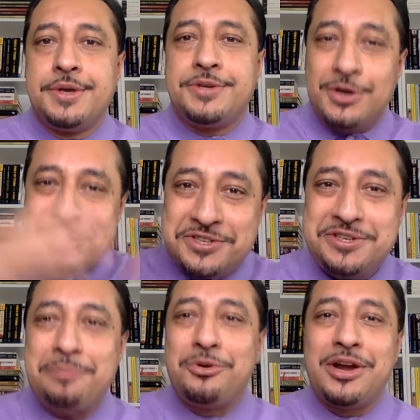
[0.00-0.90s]
So in
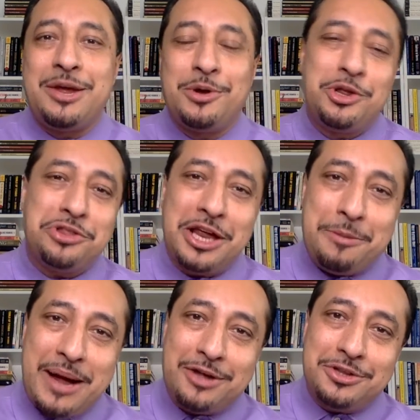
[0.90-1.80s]
summary, when you think
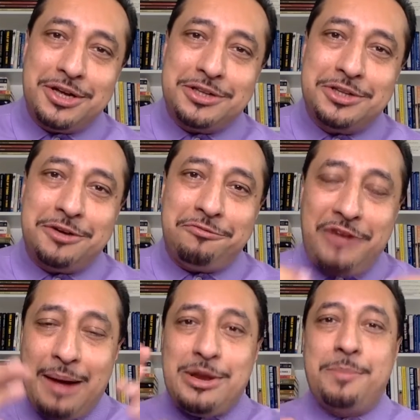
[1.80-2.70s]
about the
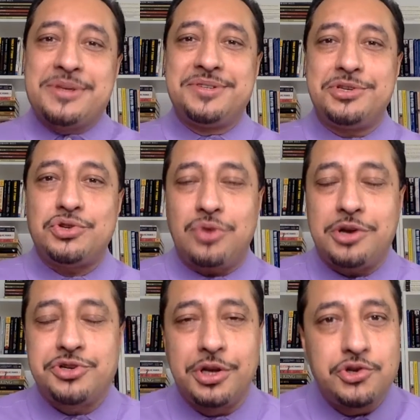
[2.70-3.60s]
family business
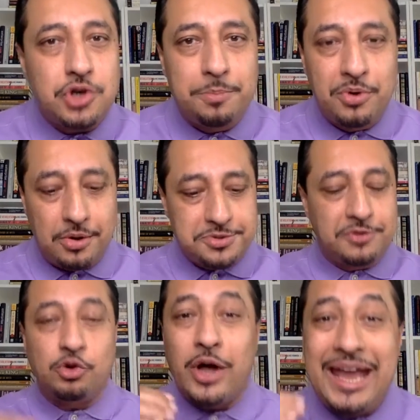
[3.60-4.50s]
structure and job roles,
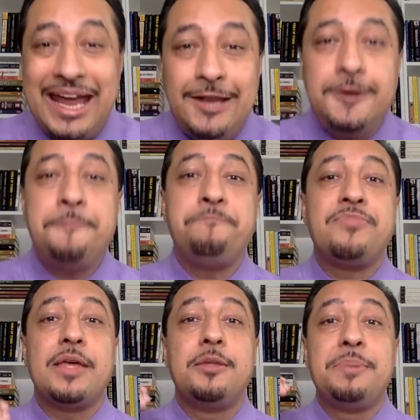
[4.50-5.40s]
you've got in
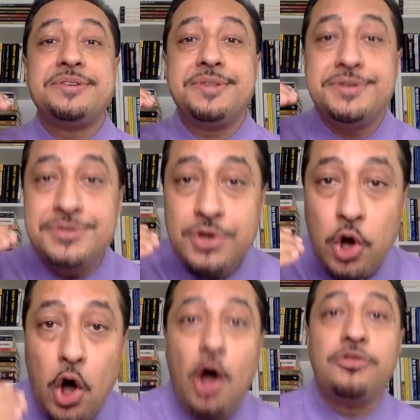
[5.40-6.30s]
the business,
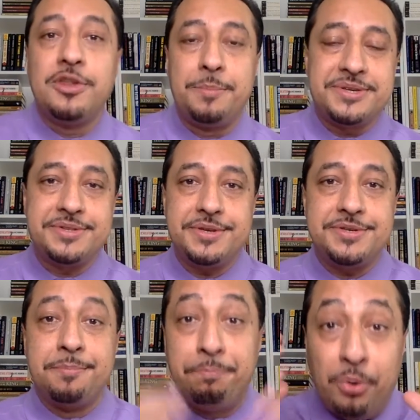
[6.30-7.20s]
on the
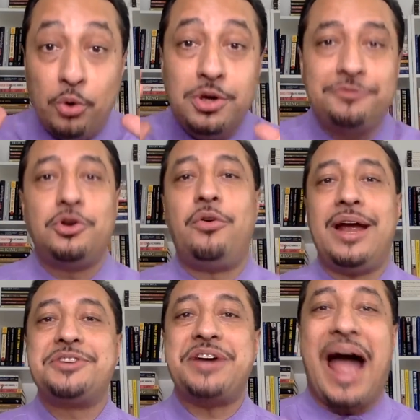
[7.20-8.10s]
business, board of
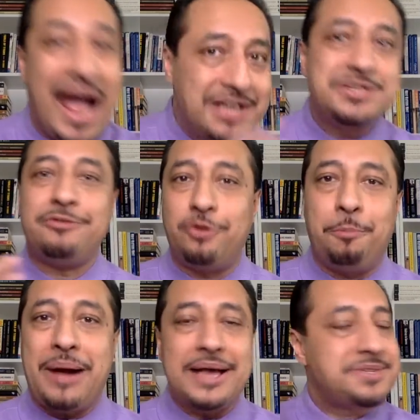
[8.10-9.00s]
director, active
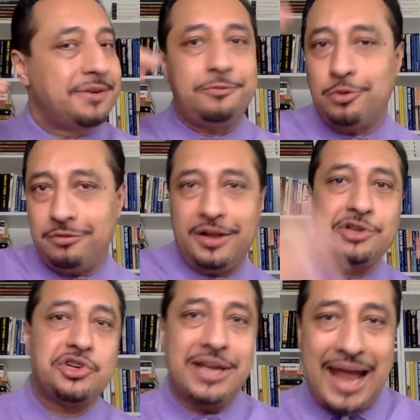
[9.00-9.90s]
or passive, or
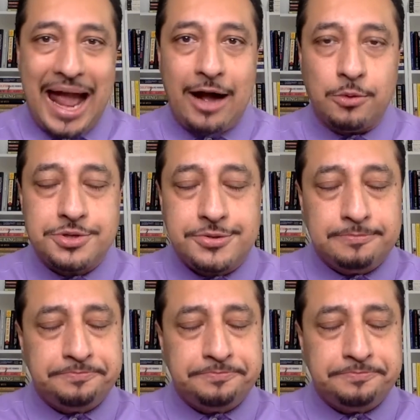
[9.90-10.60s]
eventually out.